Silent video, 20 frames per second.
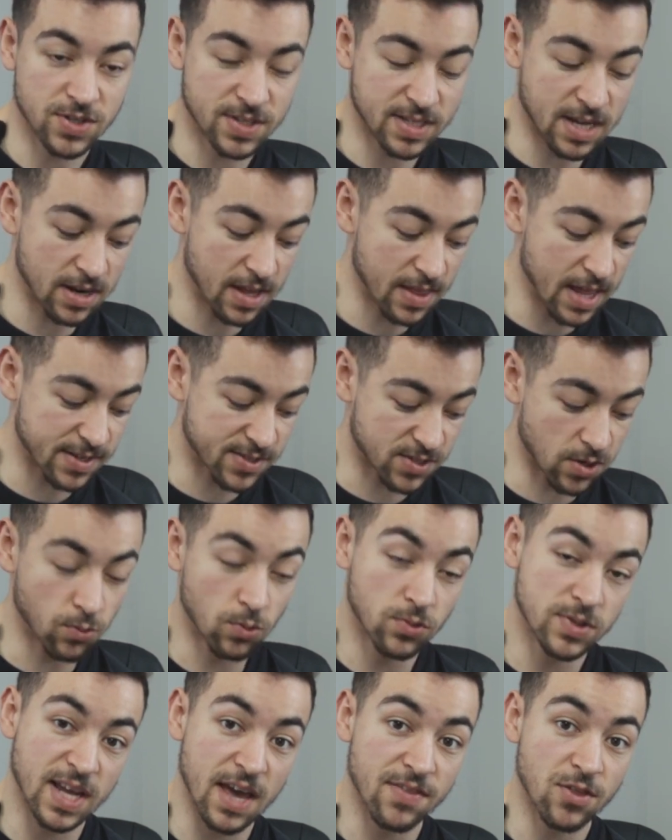sound like that. So
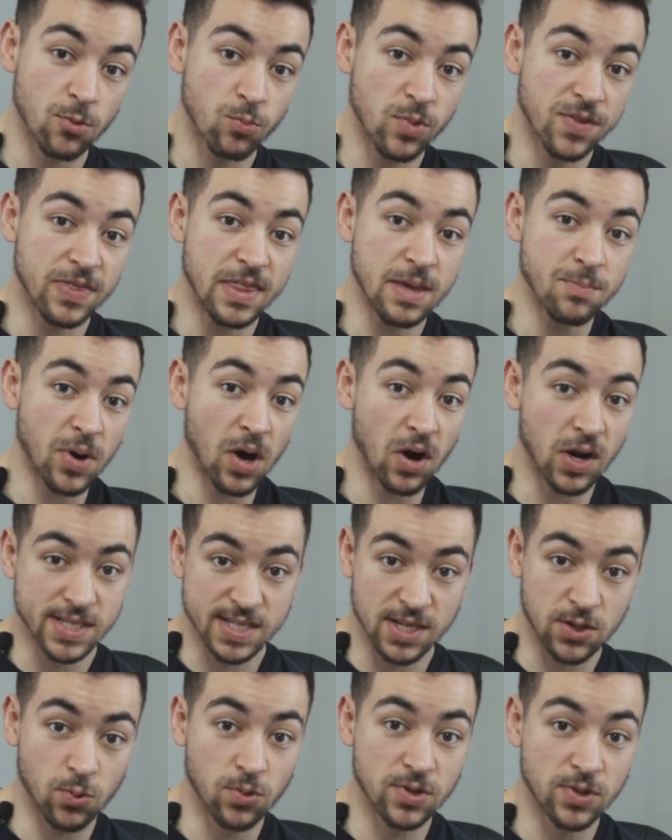all together with the
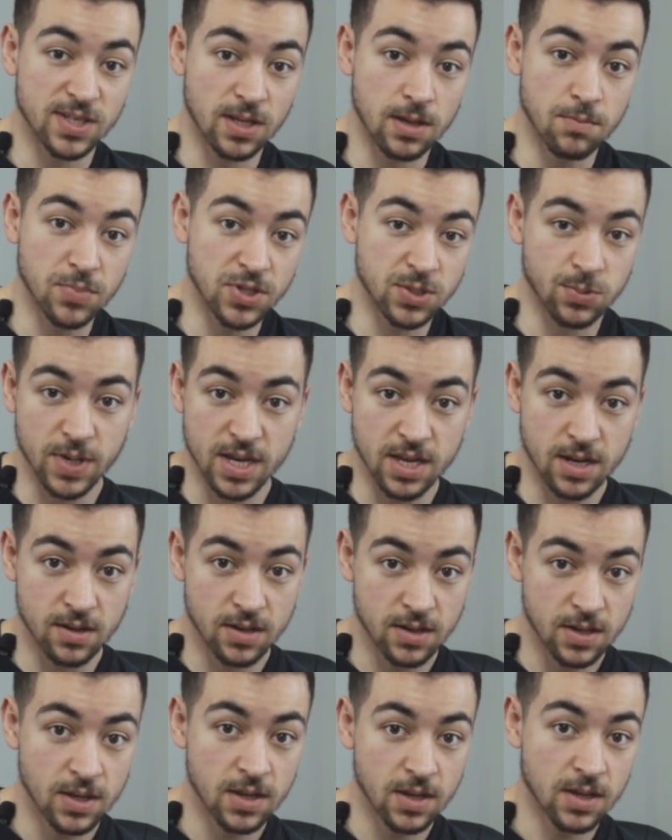passing chords in between
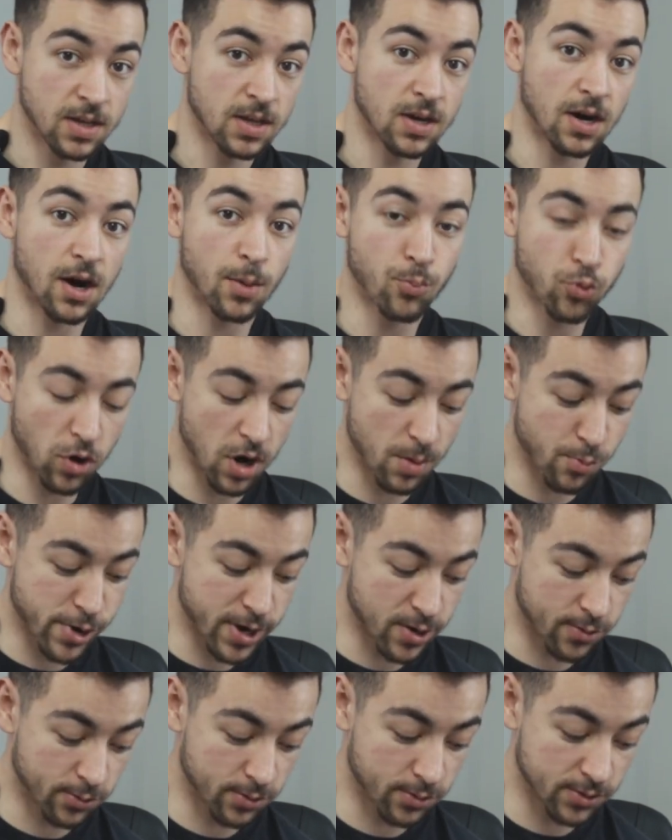our
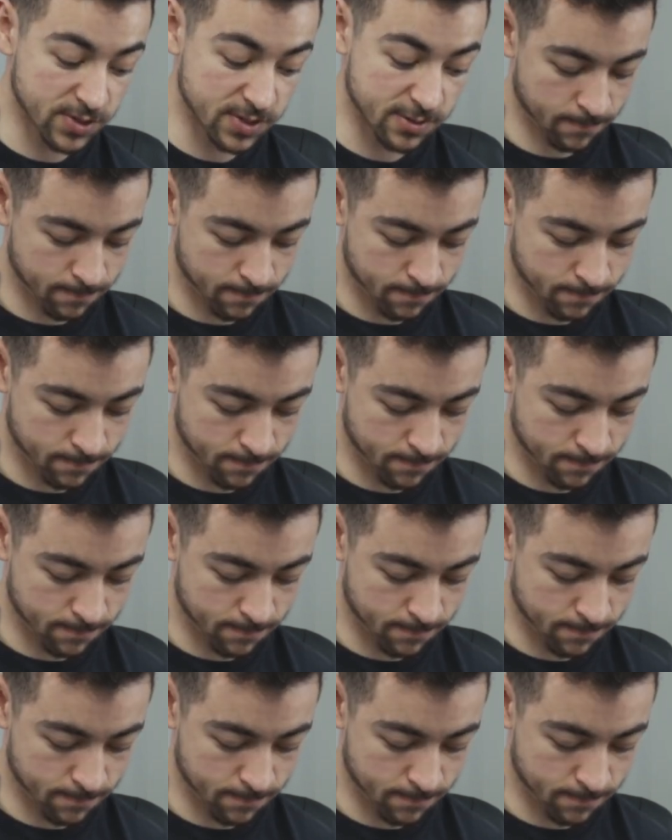primary chords.